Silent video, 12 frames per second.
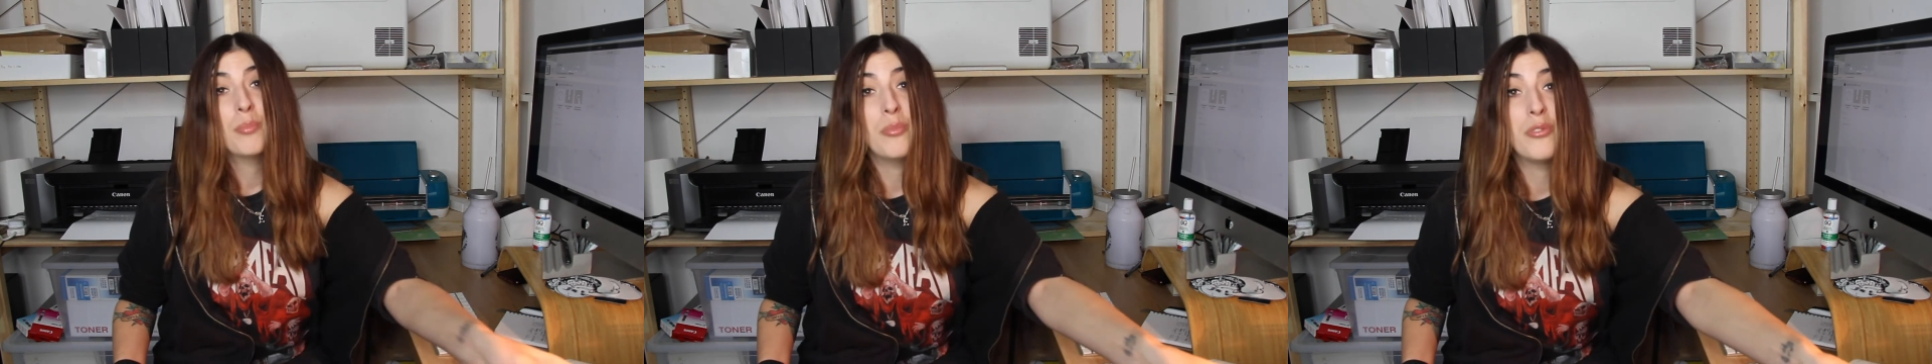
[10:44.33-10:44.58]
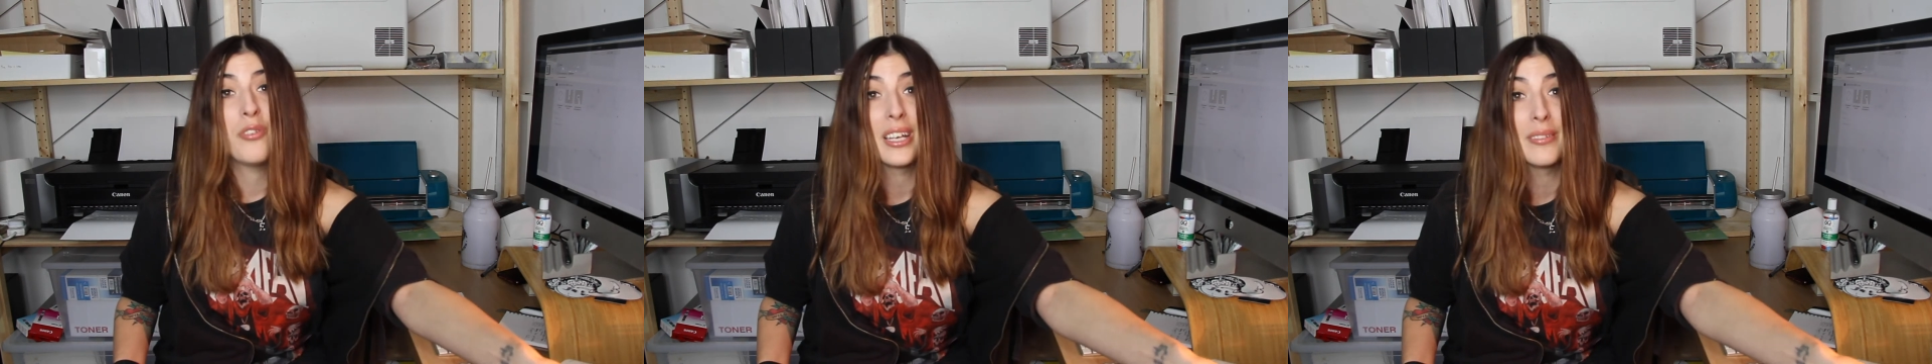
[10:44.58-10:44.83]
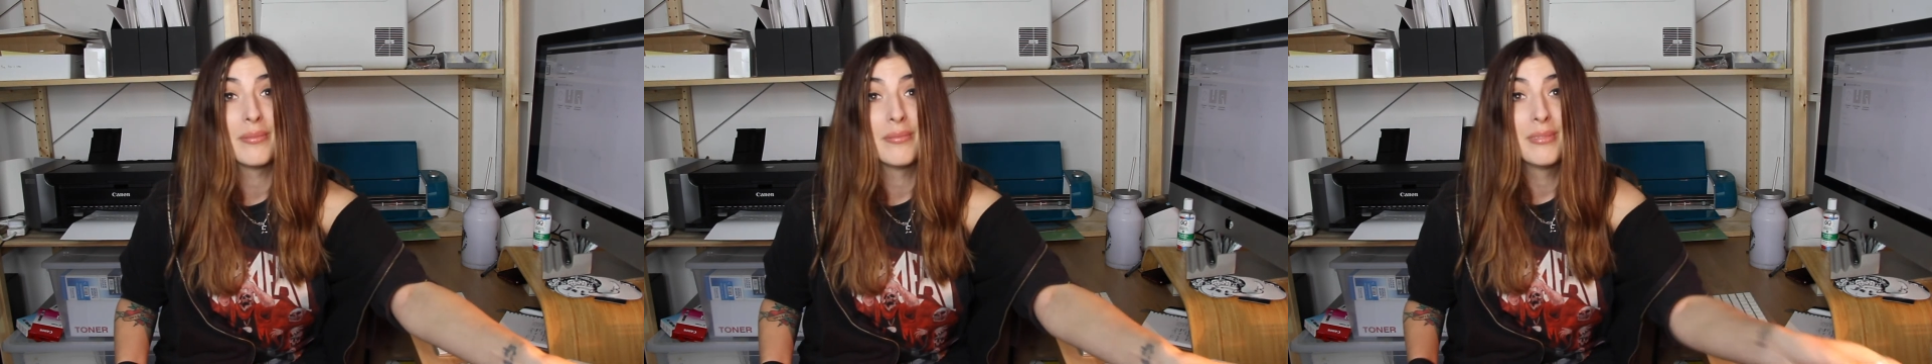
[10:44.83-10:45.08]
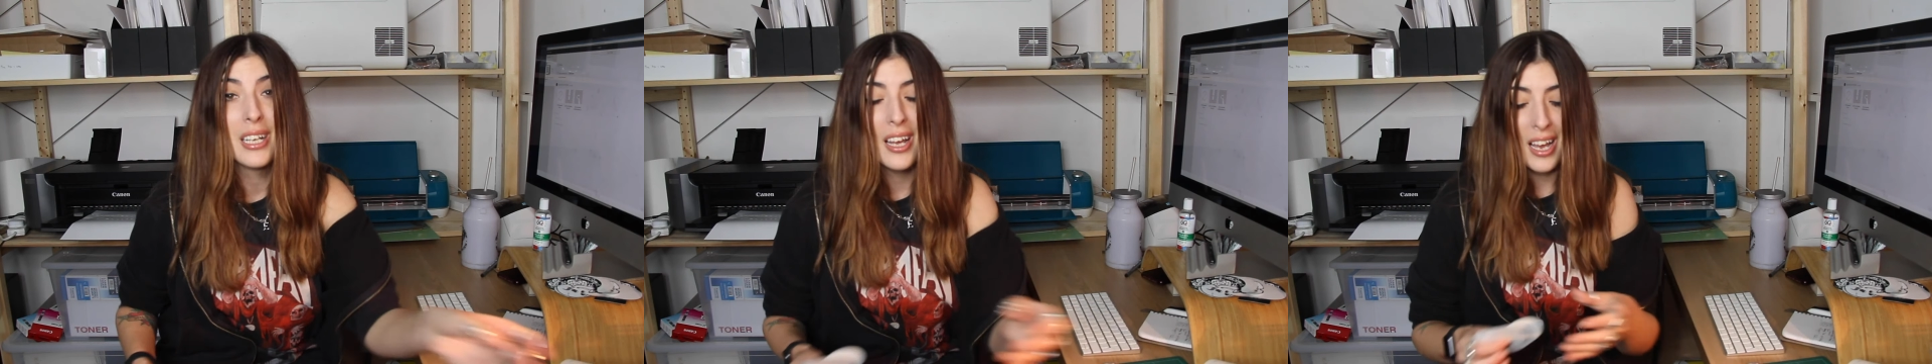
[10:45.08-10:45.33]

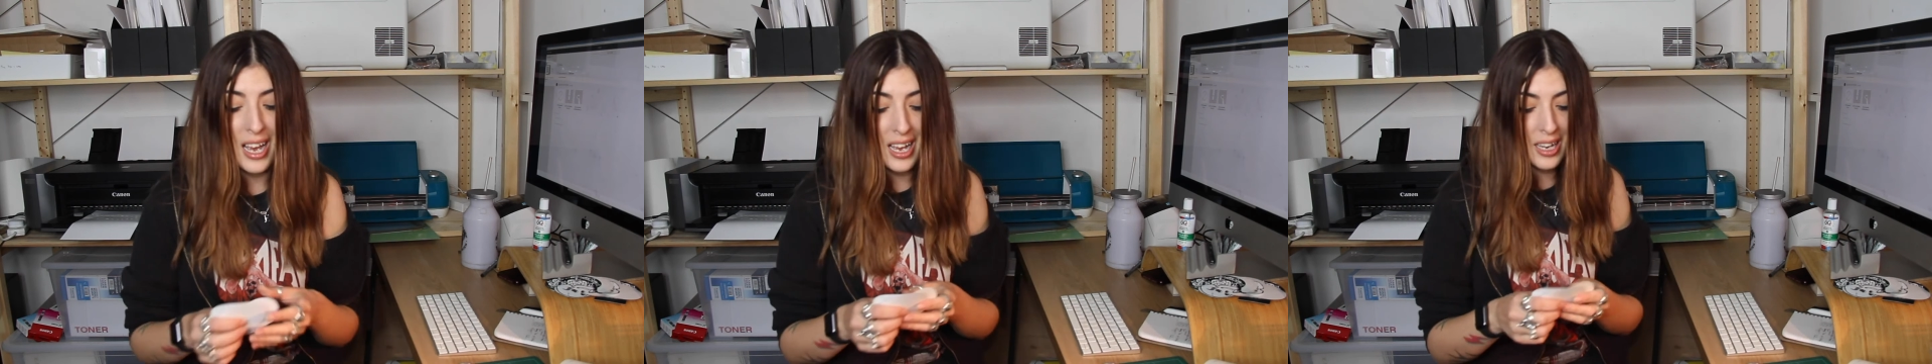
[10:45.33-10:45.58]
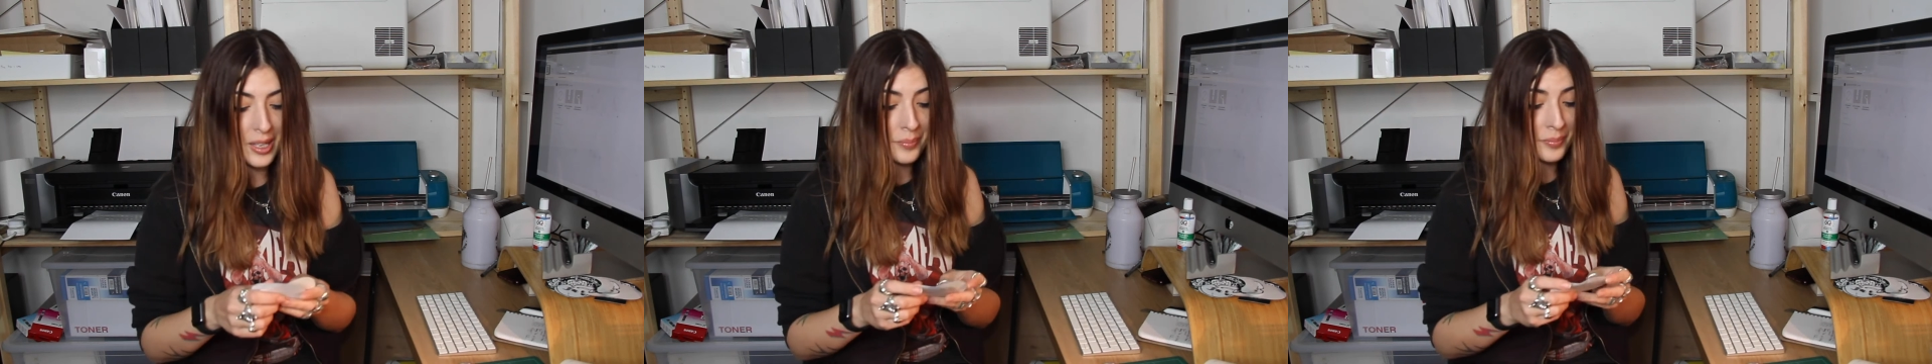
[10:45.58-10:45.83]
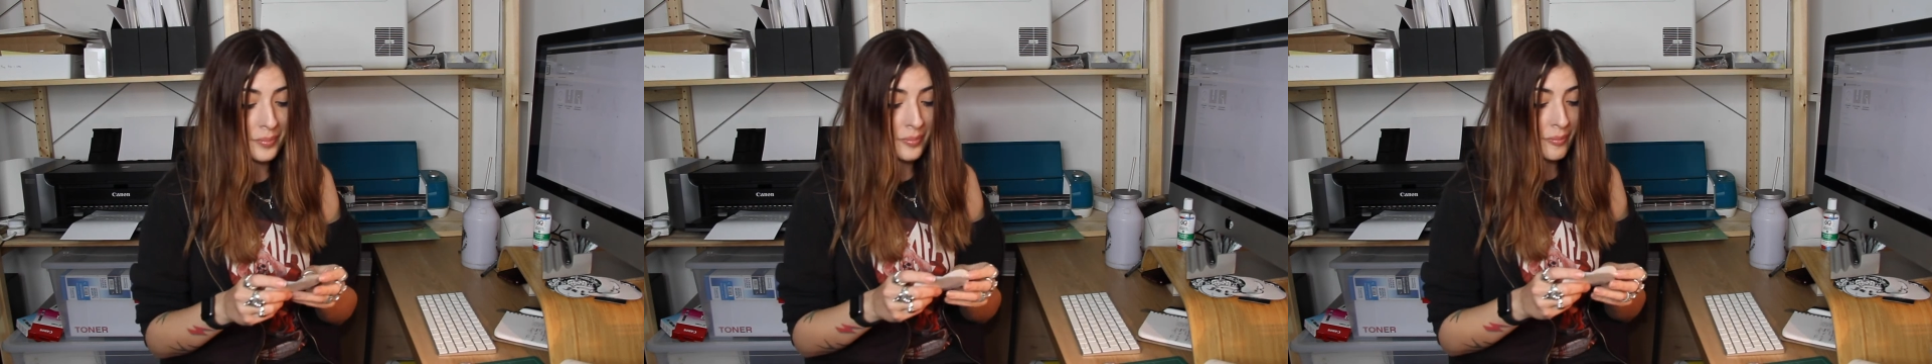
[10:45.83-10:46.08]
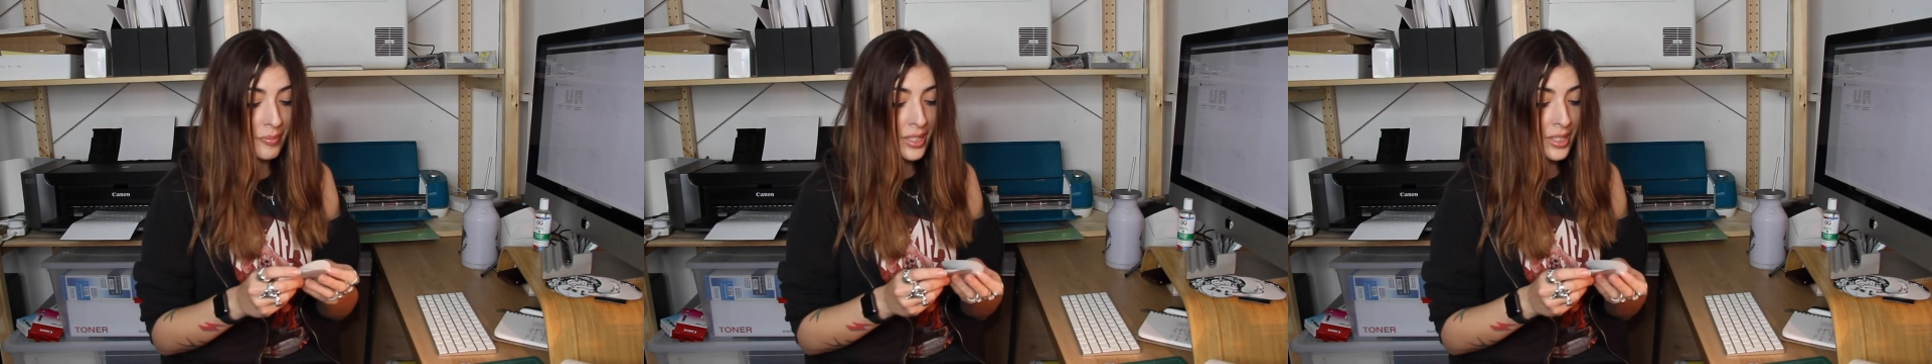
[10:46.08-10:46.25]
fine.